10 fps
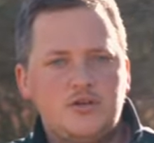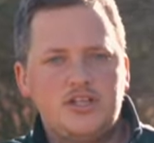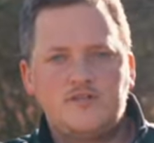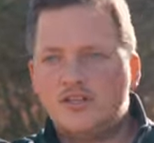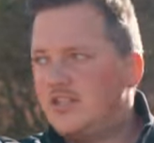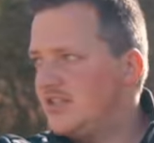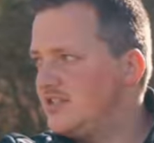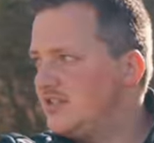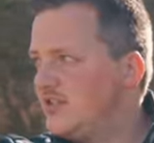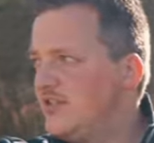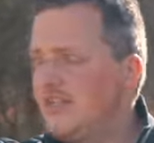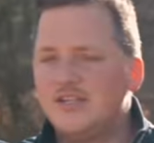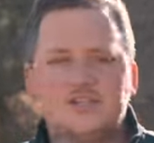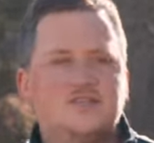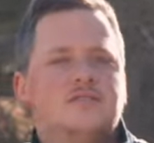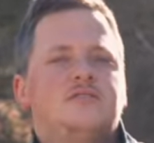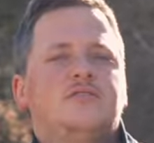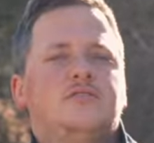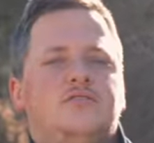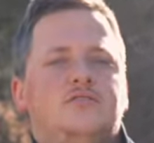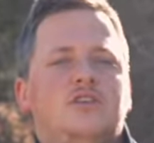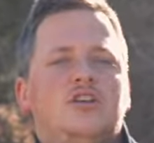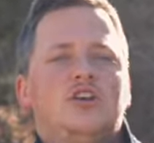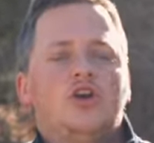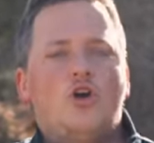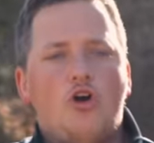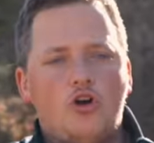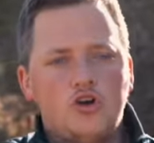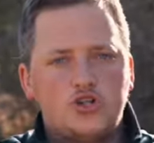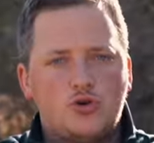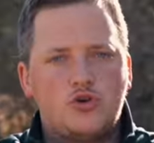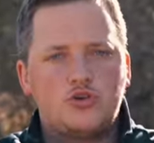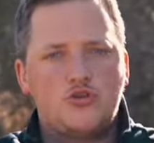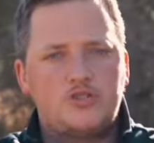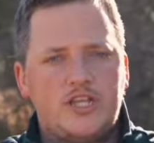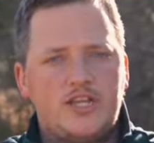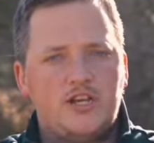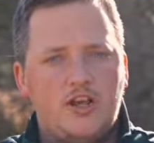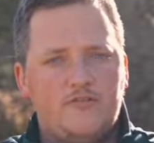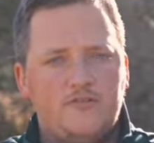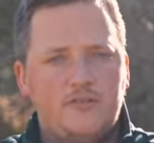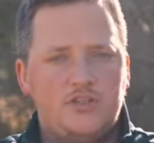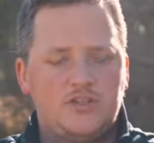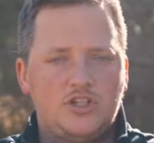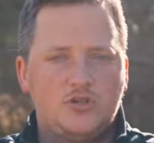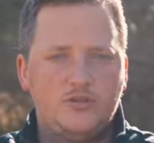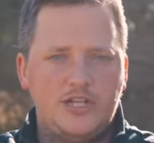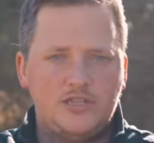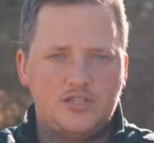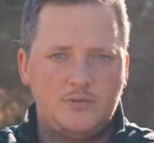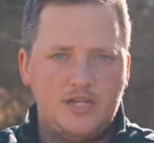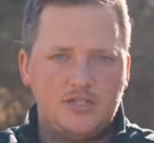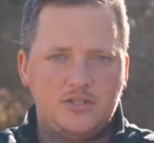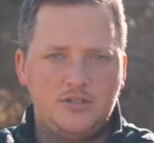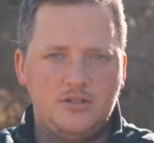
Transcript: leave the disc, it's are your shoulders rotating enough to create the space